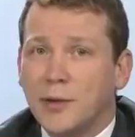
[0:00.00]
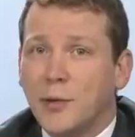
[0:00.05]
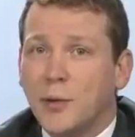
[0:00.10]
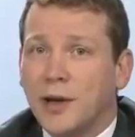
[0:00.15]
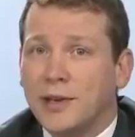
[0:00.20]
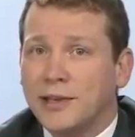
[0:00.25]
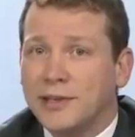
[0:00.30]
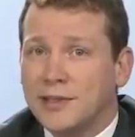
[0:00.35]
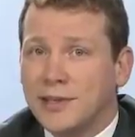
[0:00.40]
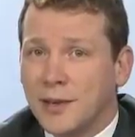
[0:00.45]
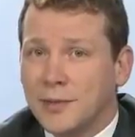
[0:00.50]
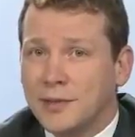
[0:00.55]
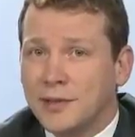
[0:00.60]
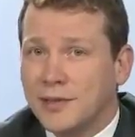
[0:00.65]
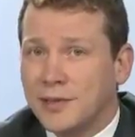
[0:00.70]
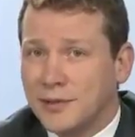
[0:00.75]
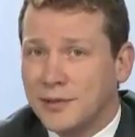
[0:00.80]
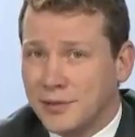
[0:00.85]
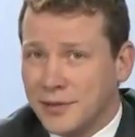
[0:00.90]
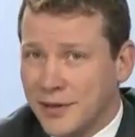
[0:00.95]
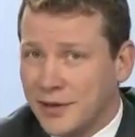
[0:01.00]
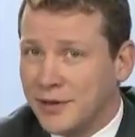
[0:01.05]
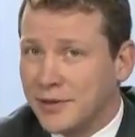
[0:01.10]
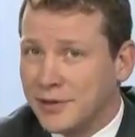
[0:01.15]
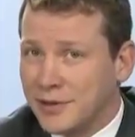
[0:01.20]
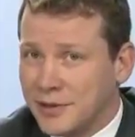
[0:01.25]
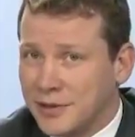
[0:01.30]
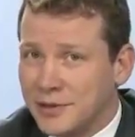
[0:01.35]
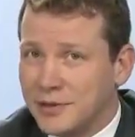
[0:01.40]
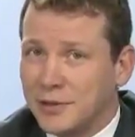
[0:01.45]
they will want to substitute their
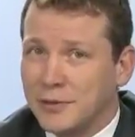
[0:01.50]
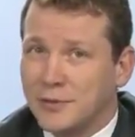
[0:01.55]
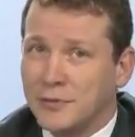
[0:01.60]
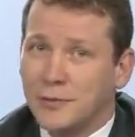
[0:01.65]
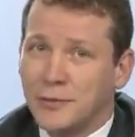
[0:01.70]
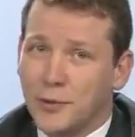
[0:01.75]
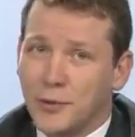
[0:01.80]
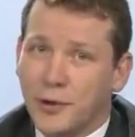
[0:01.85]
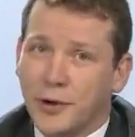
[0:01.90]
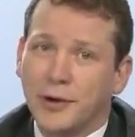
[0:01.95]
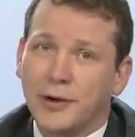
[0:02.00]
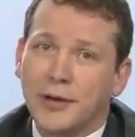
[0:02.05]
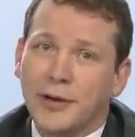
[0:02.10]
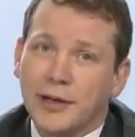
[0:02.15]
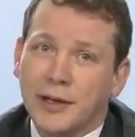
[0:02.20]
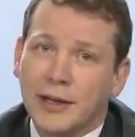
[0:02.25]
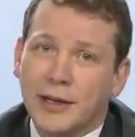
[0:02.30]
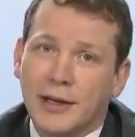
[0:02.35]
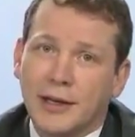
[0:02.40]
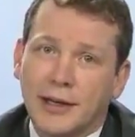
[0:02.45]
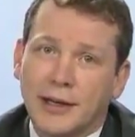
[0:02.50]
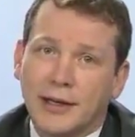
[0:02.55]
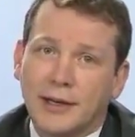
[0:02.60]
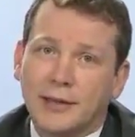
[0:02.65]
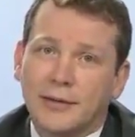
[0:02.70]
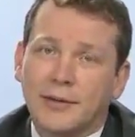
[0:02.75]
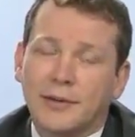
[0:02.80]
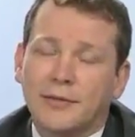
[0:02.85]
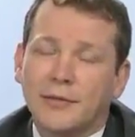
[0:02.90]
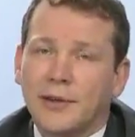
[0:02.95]
decision for
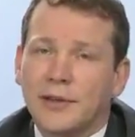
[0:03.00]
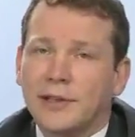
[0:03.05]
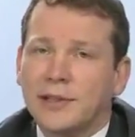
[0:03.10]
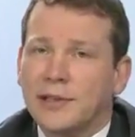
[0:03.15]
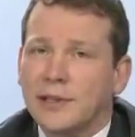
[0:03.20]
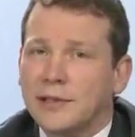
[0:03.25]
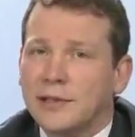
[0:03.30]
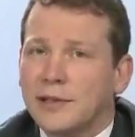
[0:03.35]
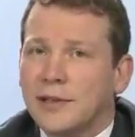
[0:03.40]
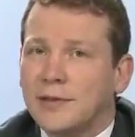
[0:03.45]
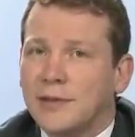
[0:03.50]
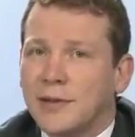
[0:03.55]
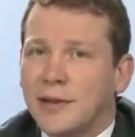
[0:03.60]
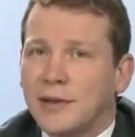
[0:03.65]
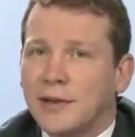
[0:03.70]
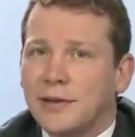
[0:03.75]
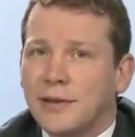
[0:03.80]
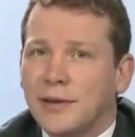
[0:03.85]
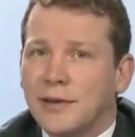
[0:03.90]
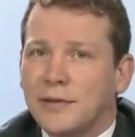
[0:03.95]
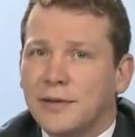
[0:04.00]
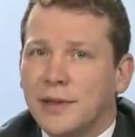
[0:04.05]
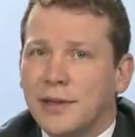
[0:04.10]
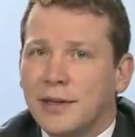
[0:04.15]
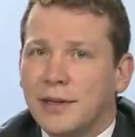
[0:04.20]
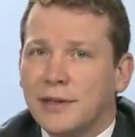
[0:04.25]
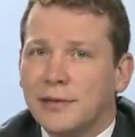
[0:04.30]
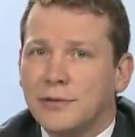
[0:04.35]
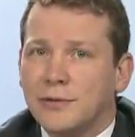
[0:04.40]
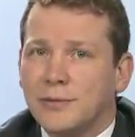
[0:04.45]
the decision of
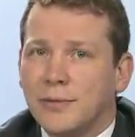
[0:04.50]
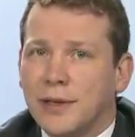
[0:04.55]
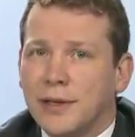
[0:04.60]
the